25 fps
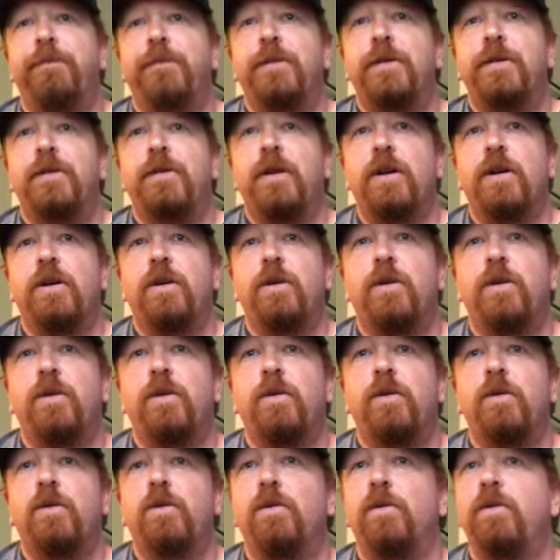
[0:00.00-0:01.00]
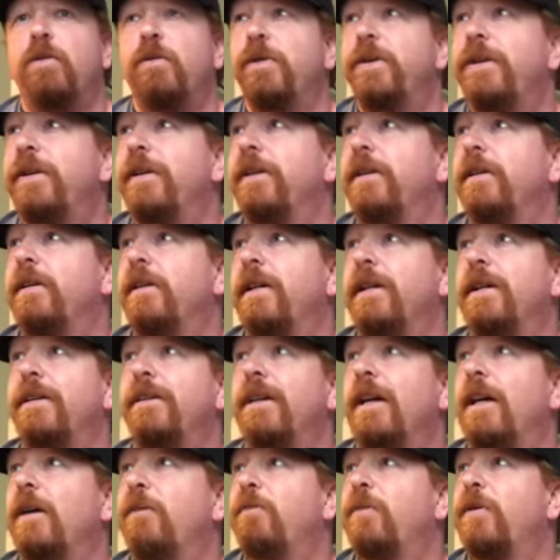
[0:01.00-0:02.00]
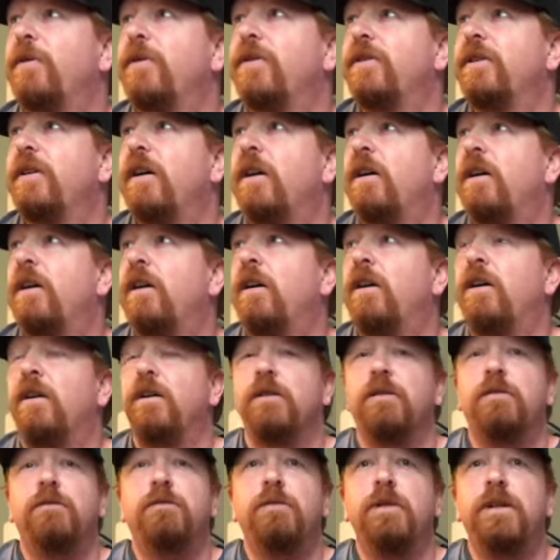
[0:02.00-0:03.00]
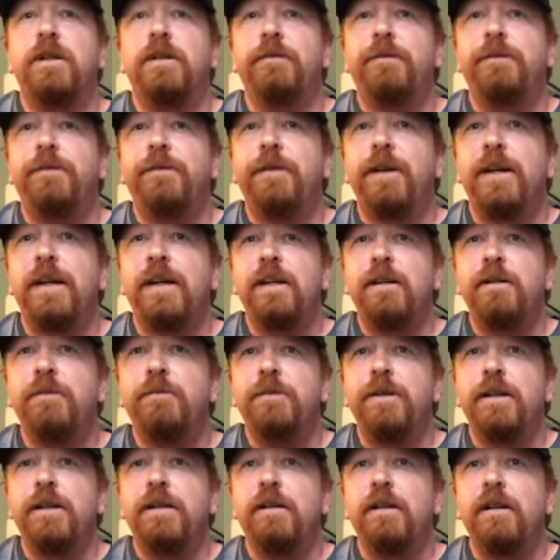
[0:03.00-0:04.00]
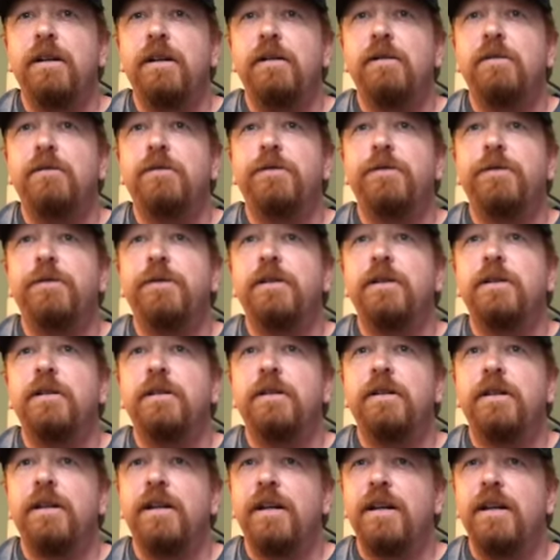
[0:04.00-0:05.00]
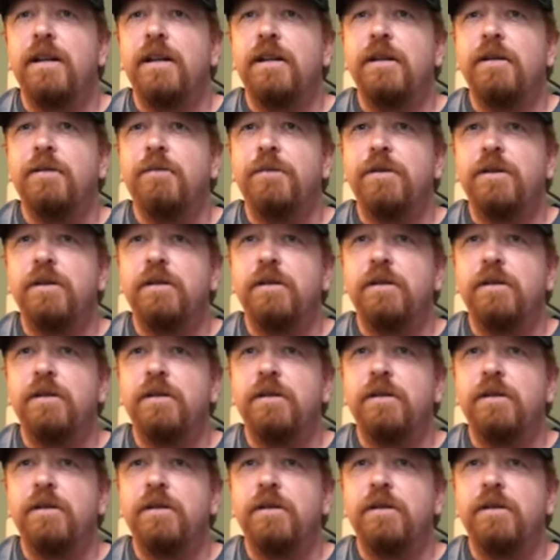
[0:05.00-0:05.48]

So, example song. When I find myself in times